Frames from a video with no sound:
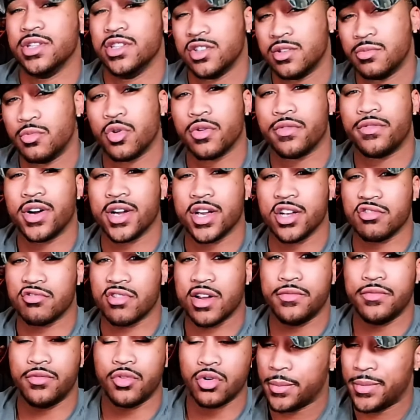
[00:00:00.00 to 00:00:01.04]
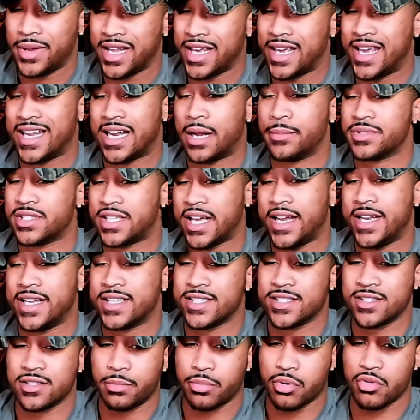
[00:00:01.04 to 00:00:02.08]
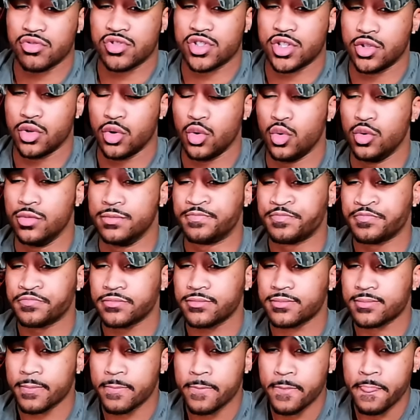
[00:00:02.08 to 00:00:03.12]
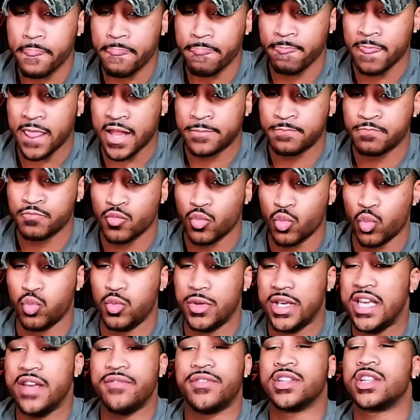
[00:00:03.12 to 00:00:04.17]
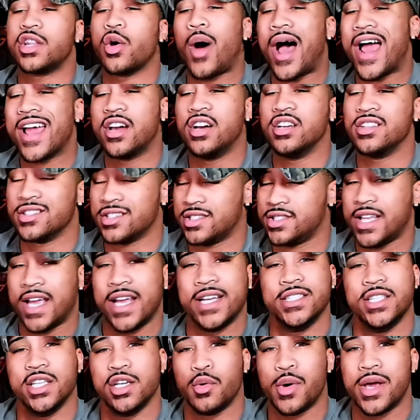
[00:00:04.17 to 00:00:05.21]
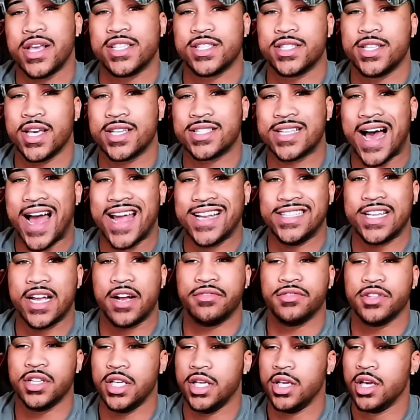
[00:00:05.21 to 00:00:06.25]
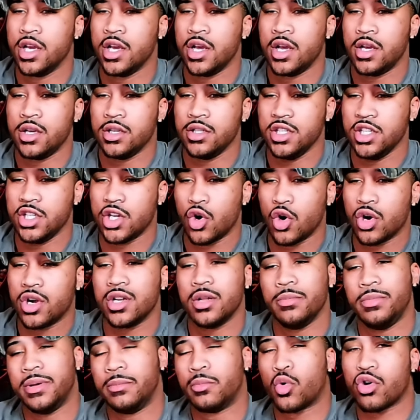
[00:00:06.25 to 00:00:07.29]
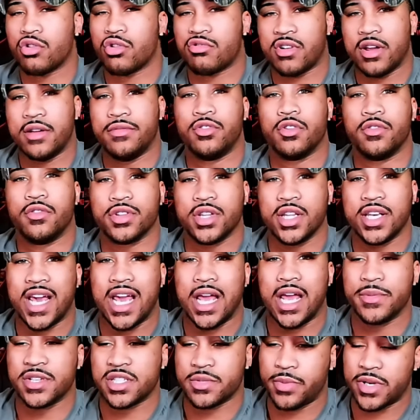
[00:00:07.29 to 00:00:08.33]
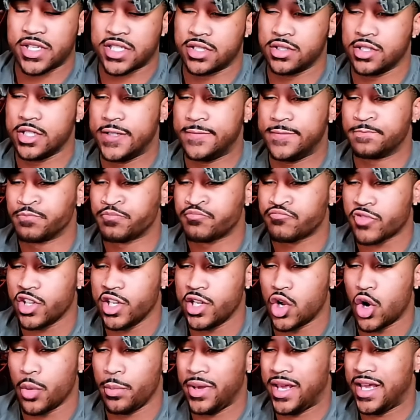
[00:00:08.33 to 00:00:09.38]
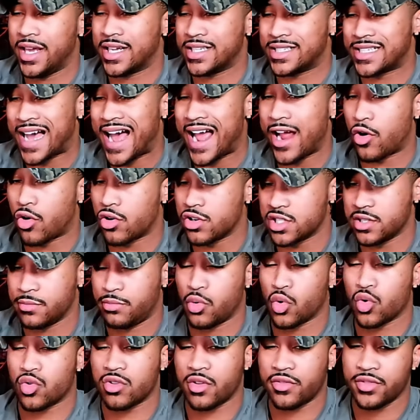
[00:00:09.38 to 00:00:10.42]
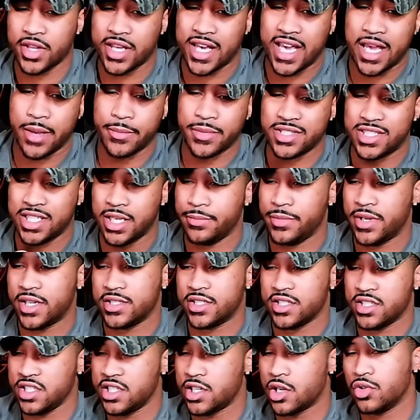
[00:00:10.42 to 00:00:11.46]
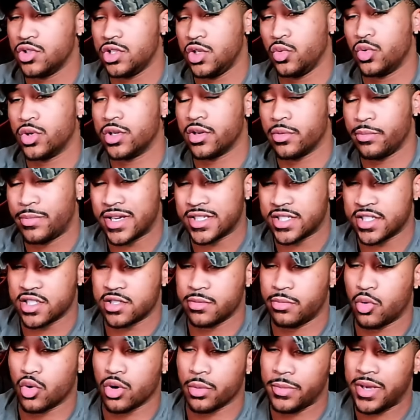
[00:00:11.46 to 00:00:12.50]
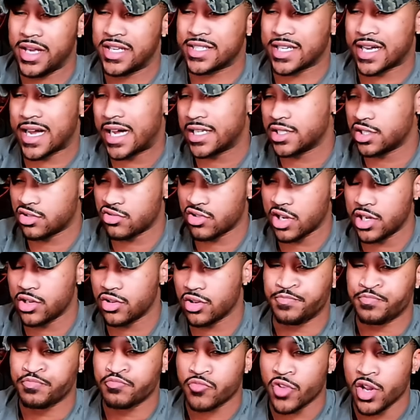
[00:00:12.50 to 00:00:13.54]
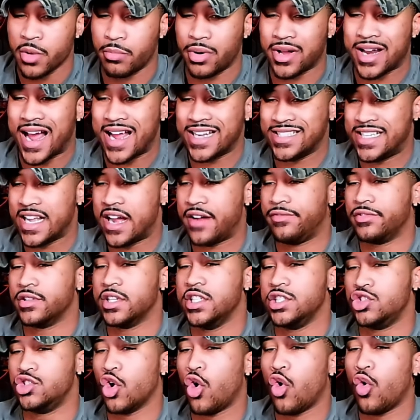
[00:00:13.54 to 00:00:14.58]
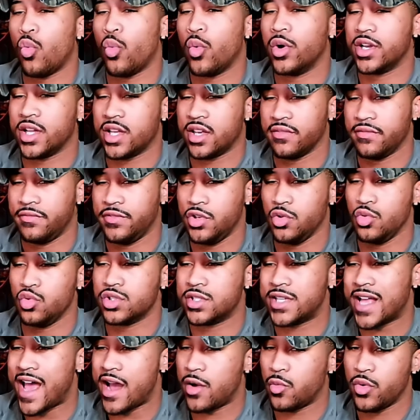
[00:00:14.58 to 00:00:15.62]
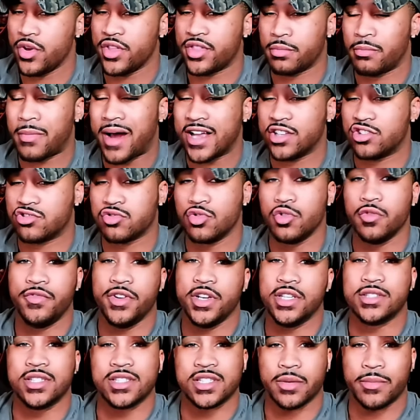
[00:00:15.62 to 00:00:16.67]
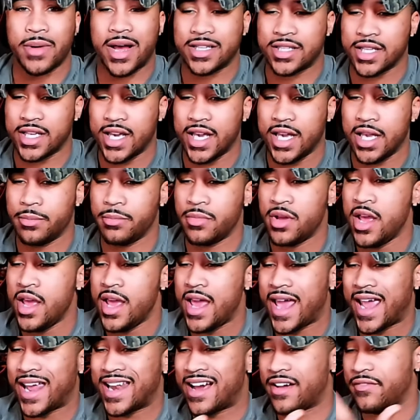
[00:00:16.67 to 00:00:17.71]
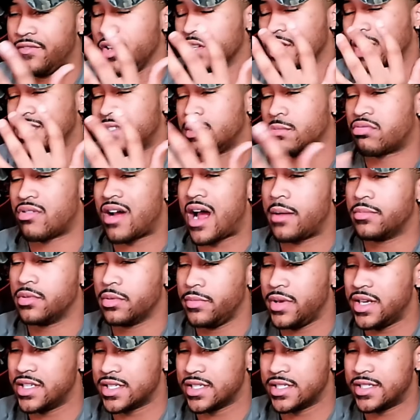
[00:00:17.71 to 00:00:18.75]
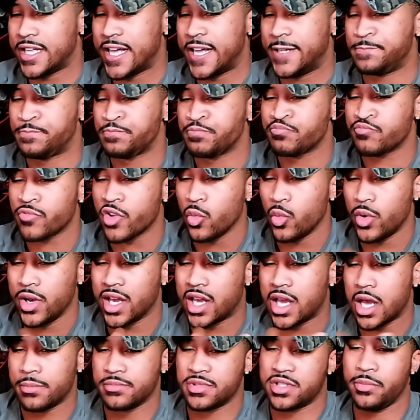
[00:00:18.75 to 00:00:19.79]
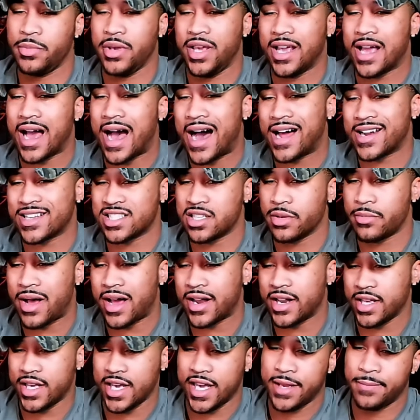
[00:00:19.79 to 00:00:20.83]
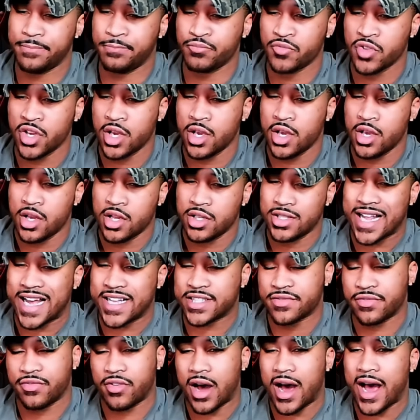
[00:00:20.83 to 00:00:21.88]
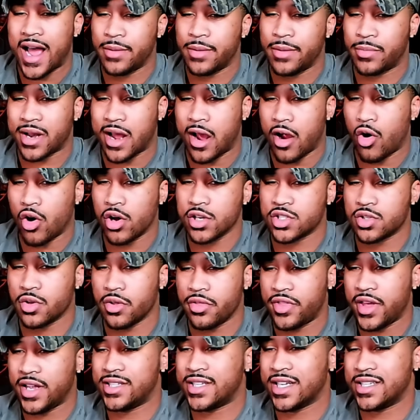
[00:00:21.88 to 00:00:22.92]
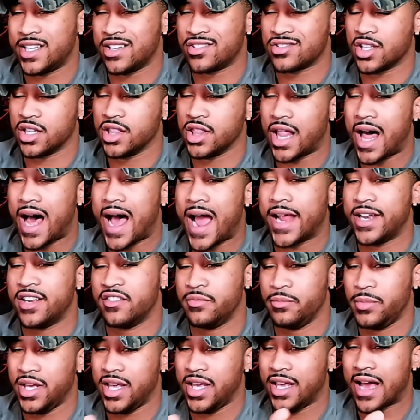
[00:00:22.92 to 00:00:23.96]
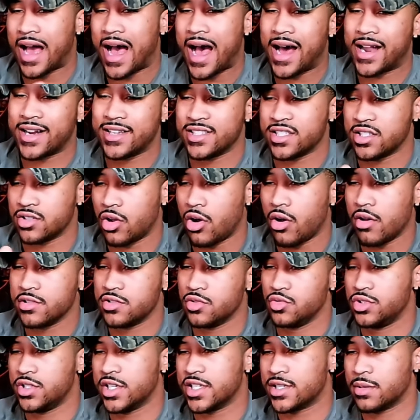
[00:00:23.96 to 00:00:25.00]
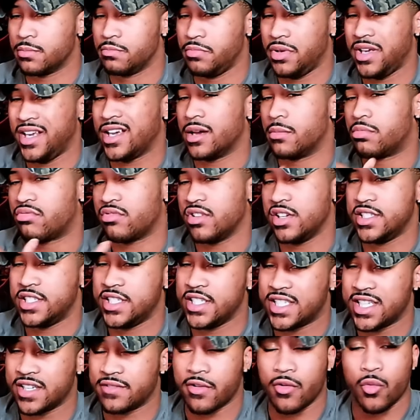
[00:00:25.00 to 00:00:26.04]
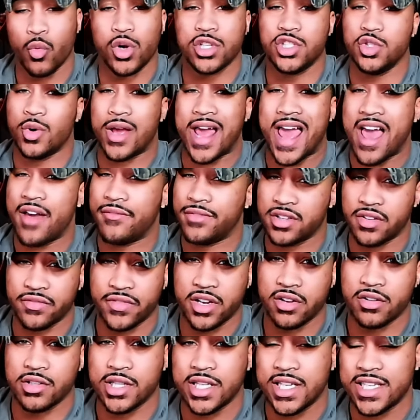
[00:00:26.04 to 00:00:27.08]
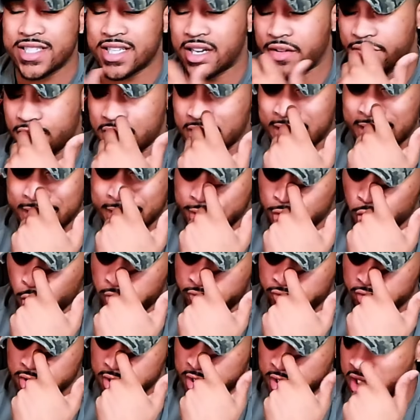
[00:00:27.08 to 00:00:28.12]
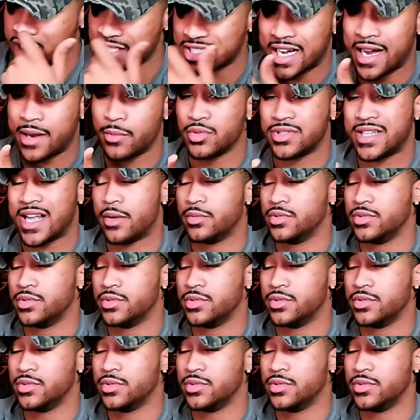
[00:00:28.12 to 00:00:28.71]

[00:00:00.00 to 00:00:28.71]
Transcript: a little more fucking grateful. And again, I'm saying this as a person who, even though I couldn't stand DOA 6, I definitely, you know, could have been more grateful for the game, especially, you know, being a diehard supporter of the game and Team Ninja, you know, doing their best to support me as a content creator. But I definitely don't want to confuse that with my true feelings about the game. And I feel like the problem is that when it comes to being honest about a game, that's fine, but I also think that there's a line of being honest and also just being appreciative of what you have at the very least, and I feel like I didn't do a really good job with that